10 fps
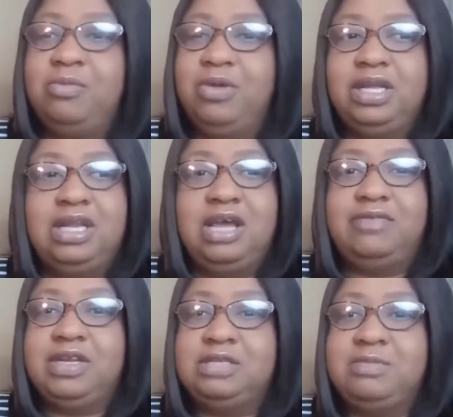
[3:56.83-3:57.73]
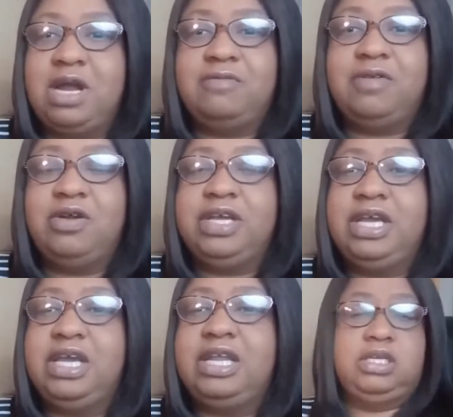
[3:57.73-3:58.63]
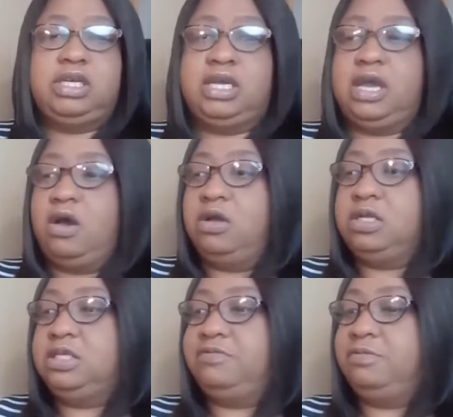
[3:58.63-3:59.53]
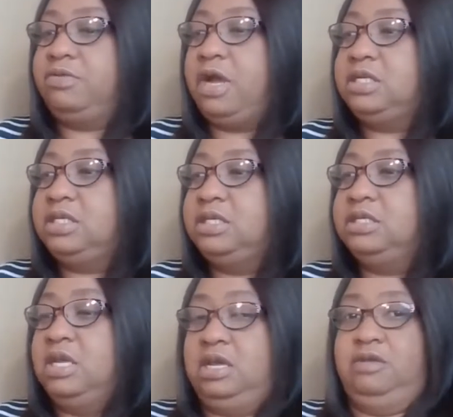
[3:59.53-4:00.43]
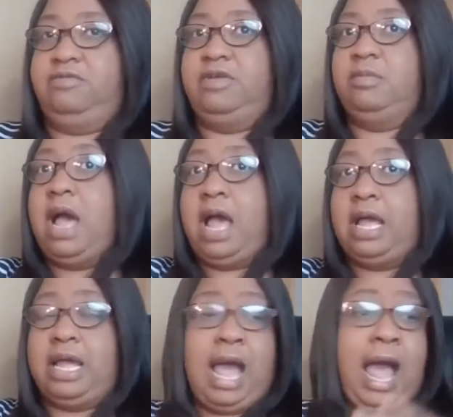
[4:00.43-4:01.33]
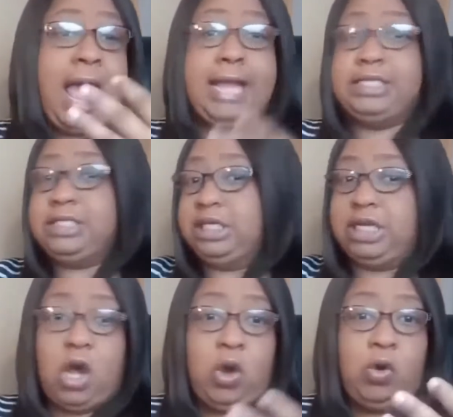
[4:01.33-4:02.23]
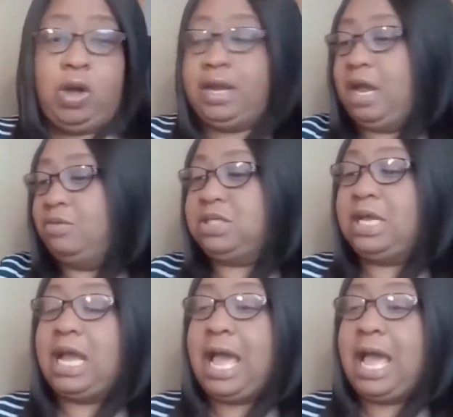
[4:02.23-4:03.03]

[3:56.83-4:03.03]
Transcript: I'm really loving this microphone. Again, I was looking at all these different prices from high to low, and I was